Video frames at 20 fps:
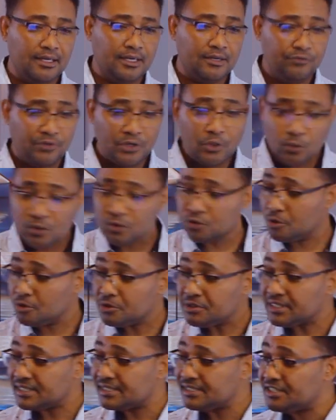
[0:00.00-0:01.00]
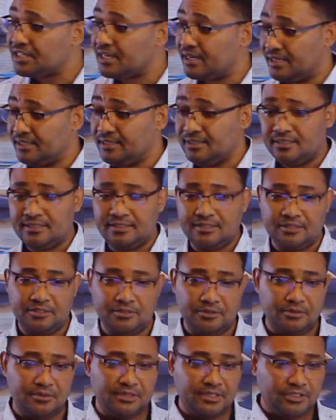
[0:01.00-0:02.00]
If he was also a giant, you
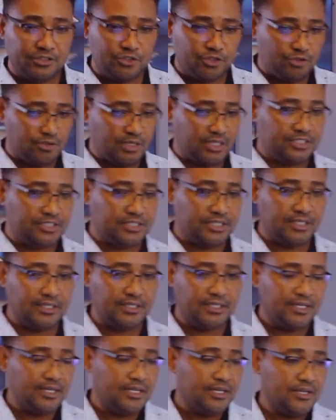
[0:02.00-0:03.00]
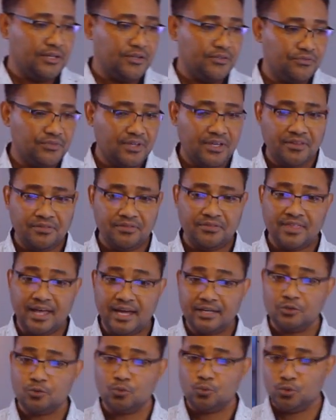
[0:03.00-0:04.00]
know, in structure, then
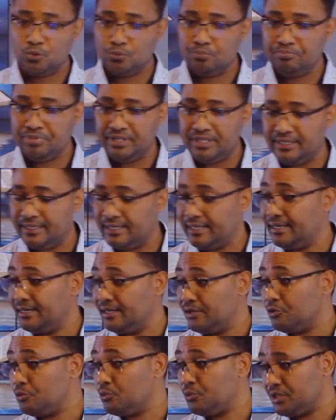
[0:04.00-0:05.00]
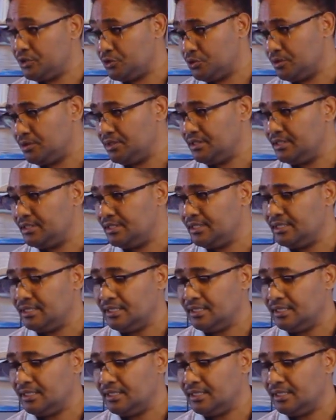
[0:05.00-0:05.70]
that would be another reason,